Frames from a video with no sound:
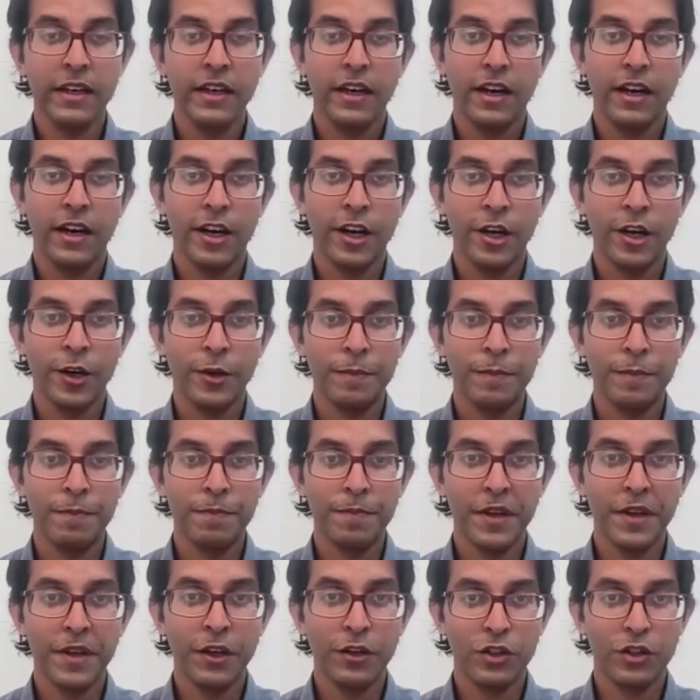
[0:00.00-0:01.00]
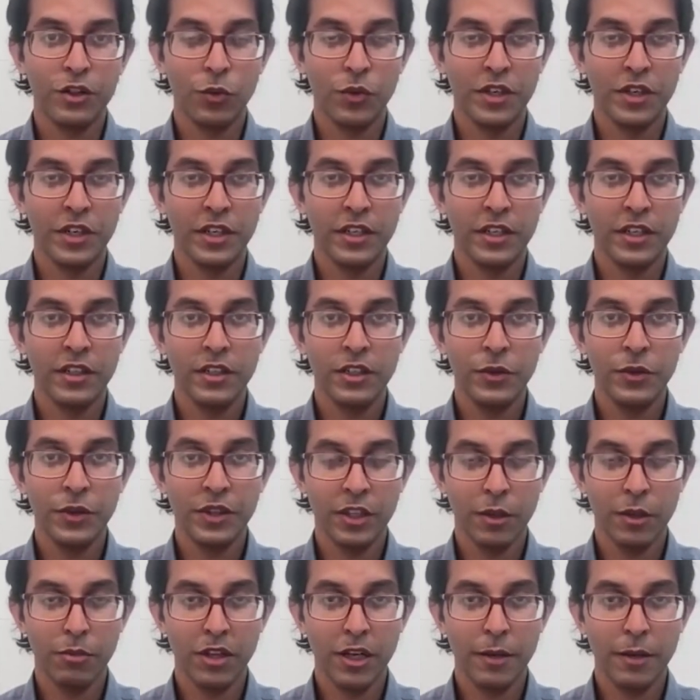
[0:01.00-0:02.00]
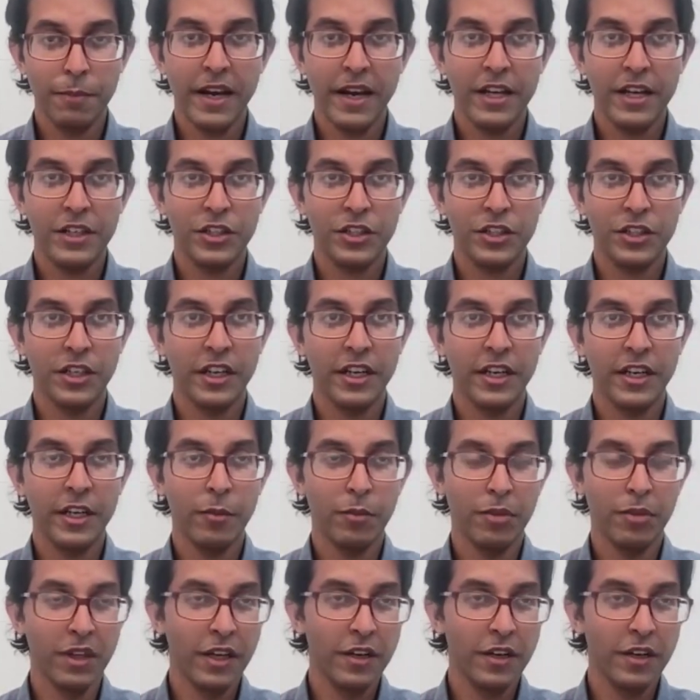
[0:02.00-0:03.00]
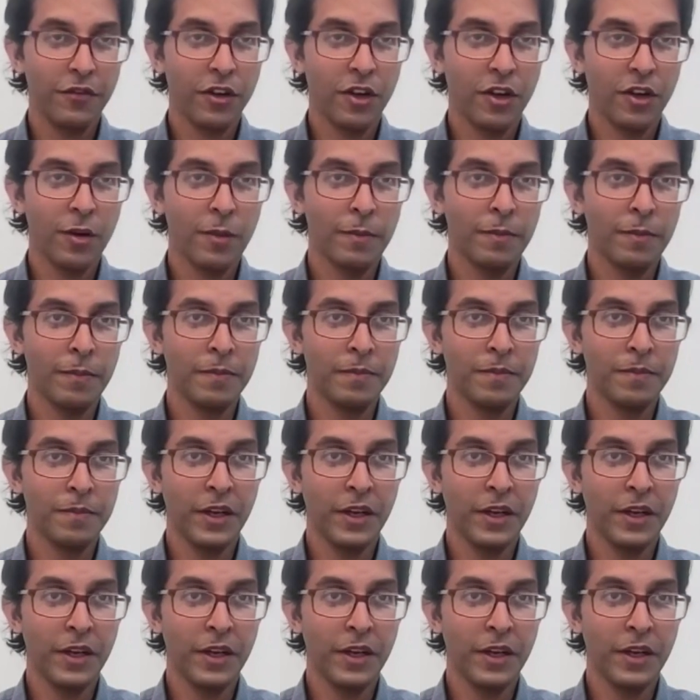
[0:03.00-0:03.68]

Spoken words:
so when you're doing the blood patch, you're getting blood from,